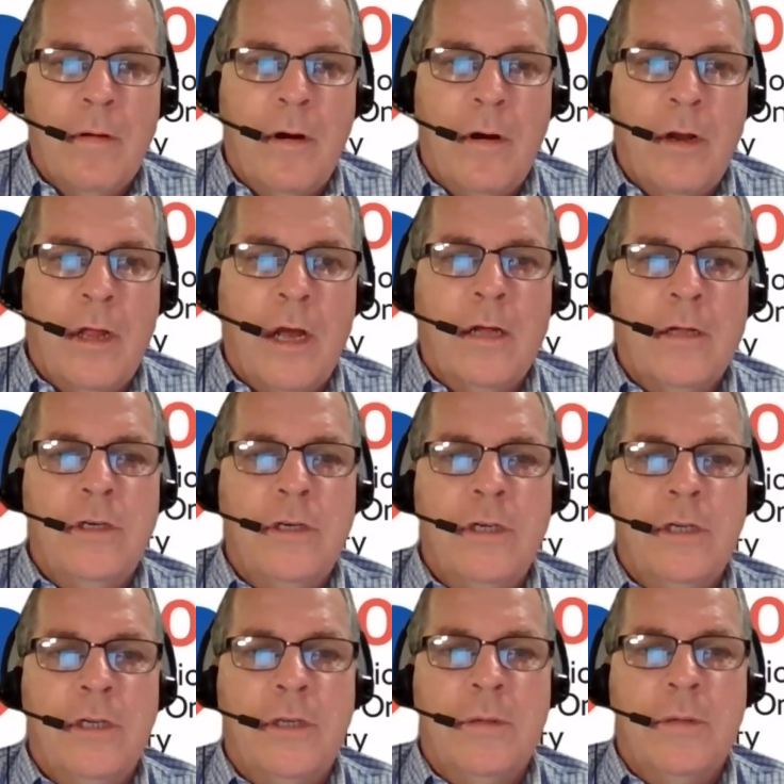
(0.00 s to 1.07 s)

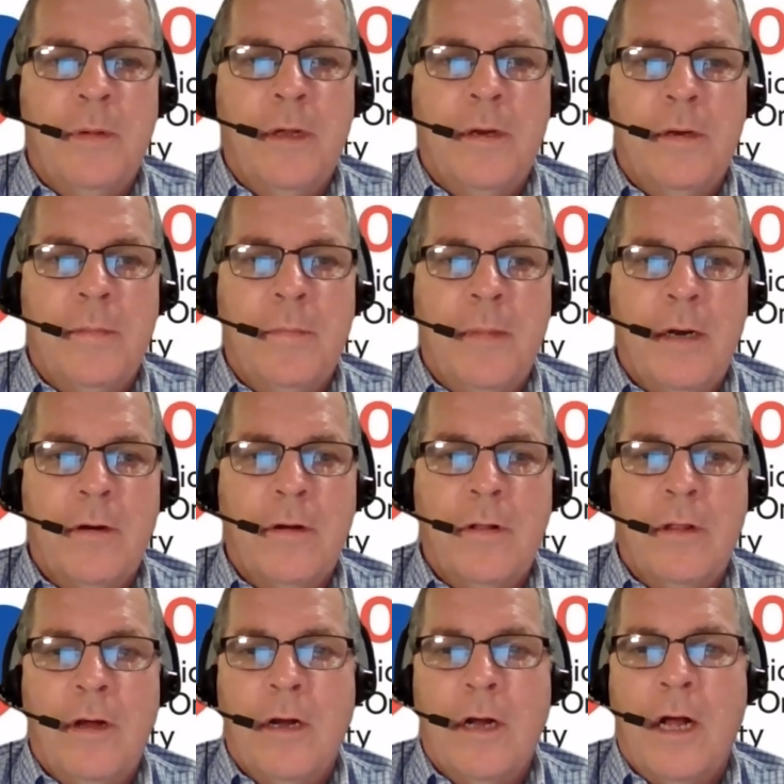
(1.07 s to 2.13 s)
cardiologists, but
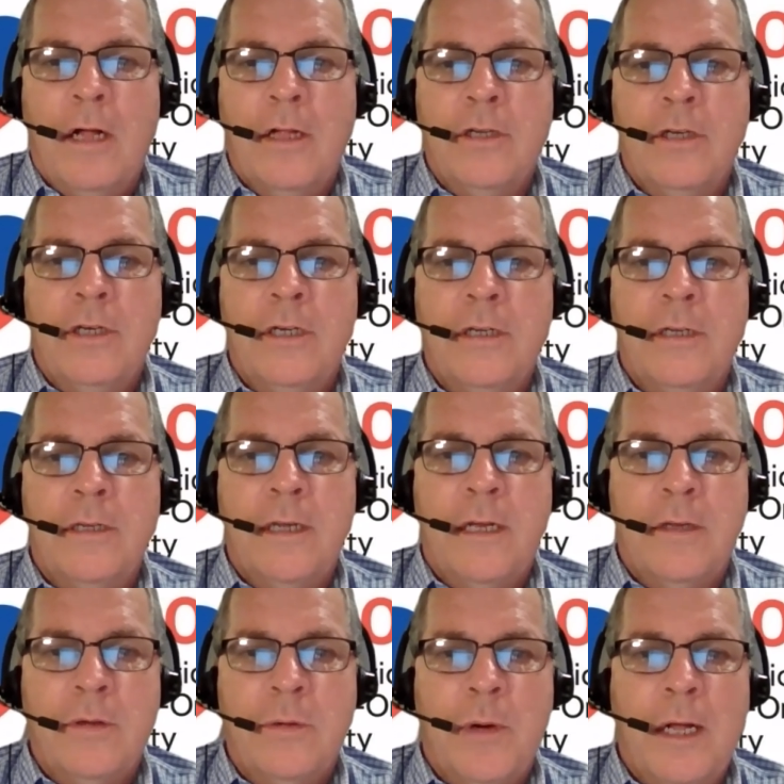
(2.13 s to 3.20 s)
medical oncologists,
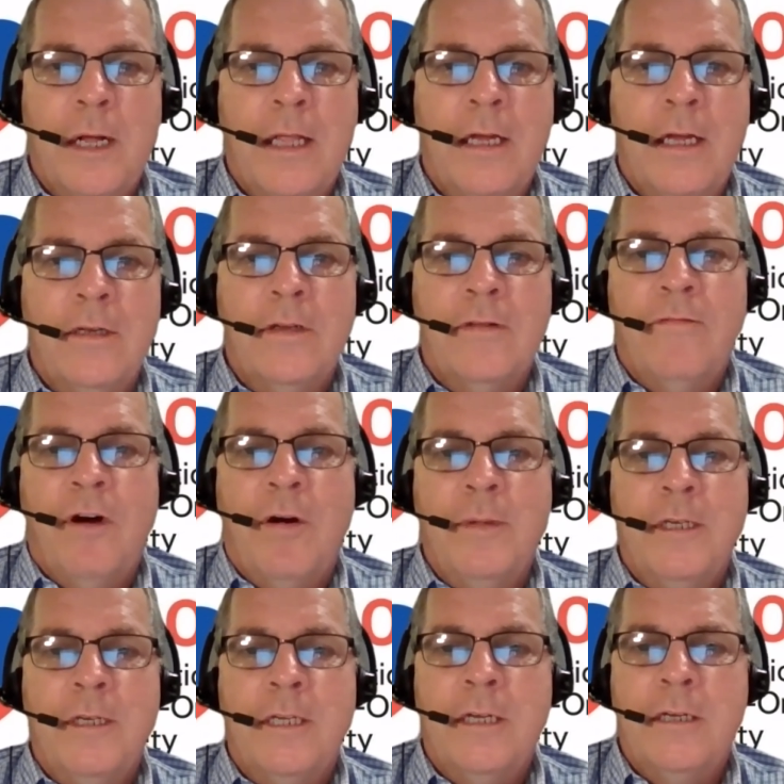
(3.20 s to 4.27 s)
as well as
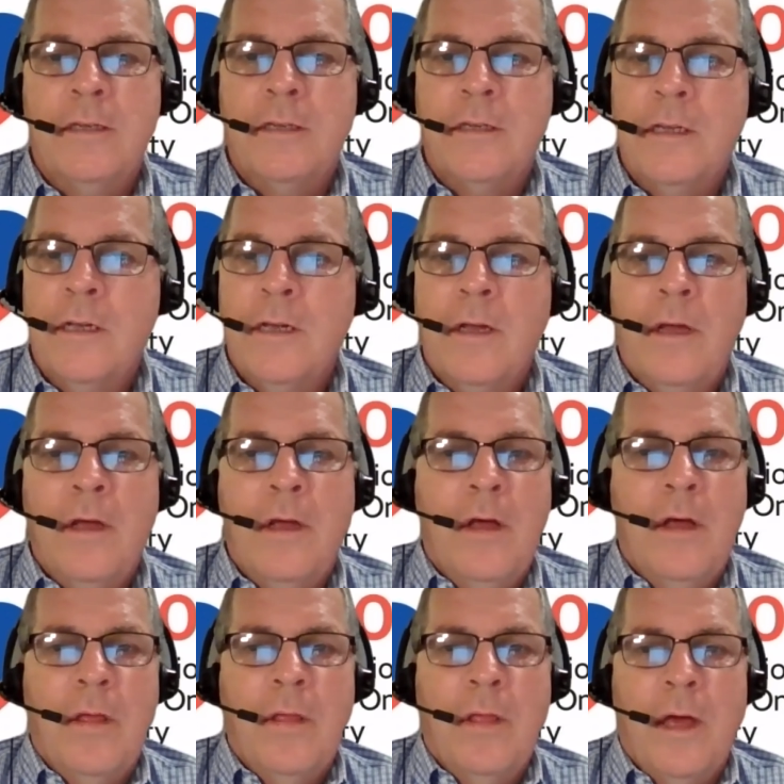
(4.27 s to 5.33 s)
pharmacists
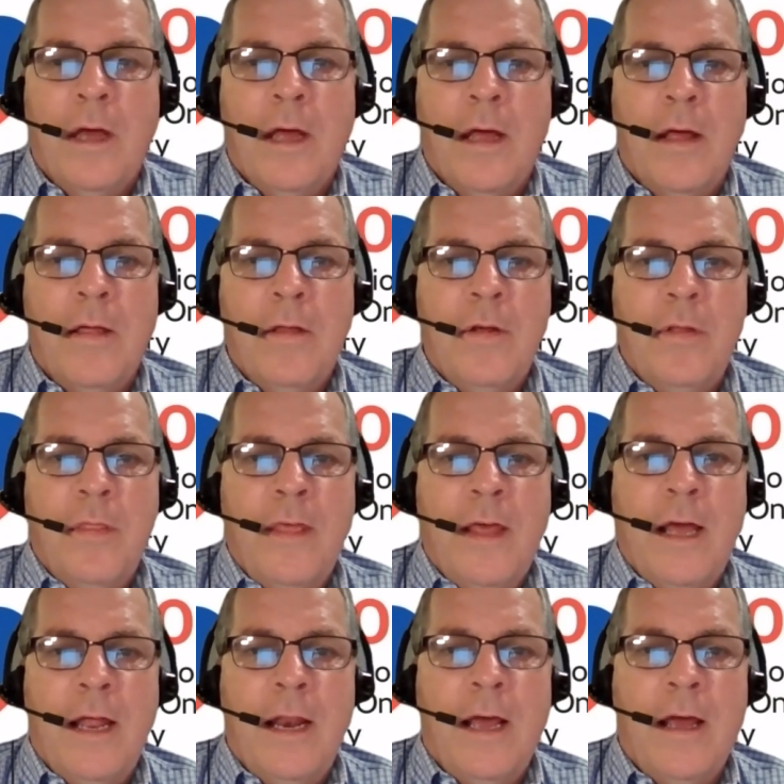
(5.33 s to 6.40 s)
uh,
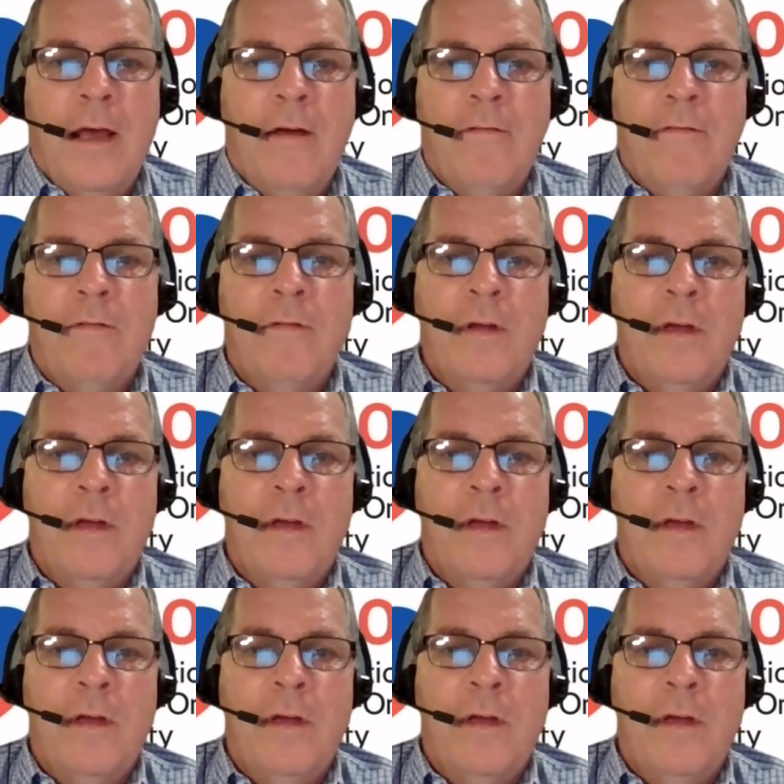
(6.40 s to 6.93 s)
that have